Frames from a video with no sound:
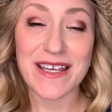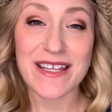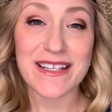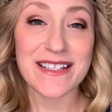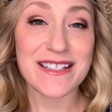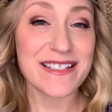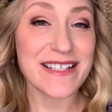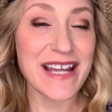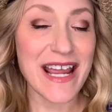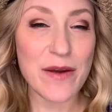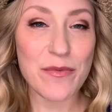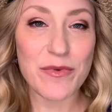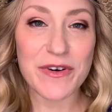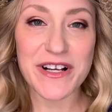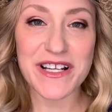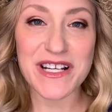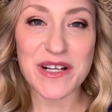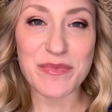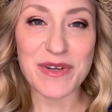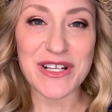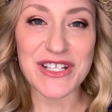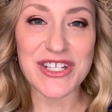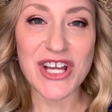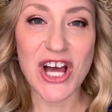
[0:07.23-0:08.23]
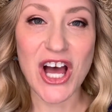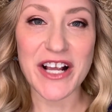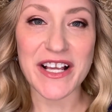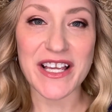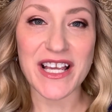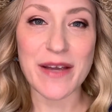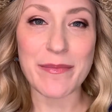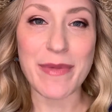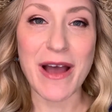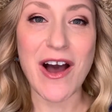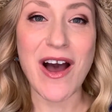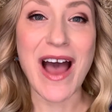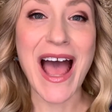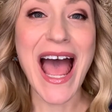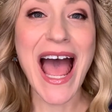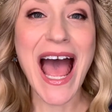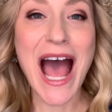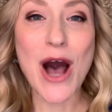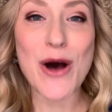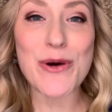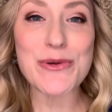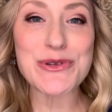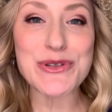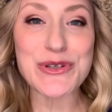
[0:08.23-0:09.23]
Today we're going to be talking about
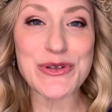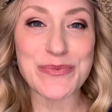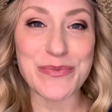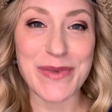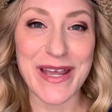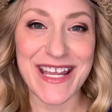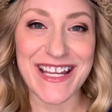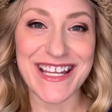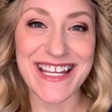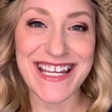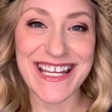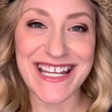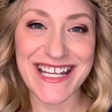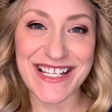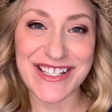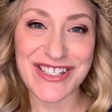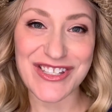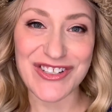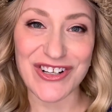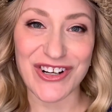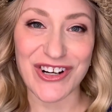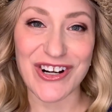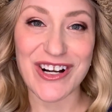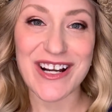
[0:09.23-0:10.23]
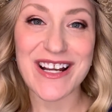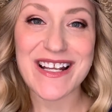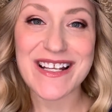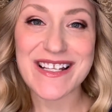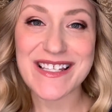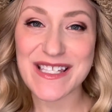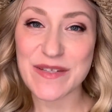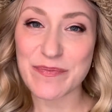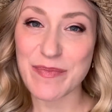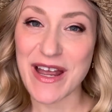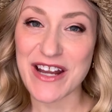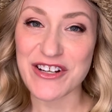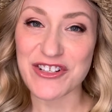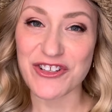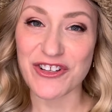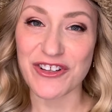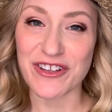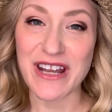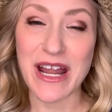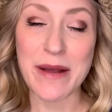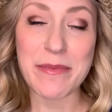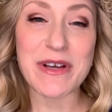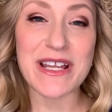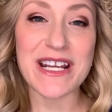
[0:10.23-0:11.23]
how to make Easter special,
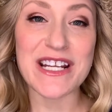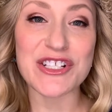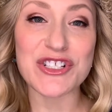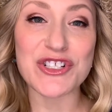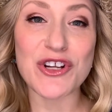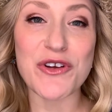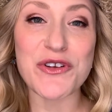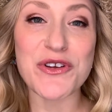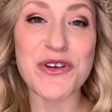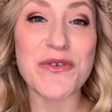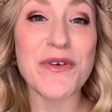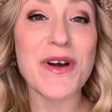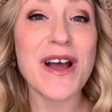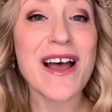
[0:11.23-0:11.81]
and I'm going to show you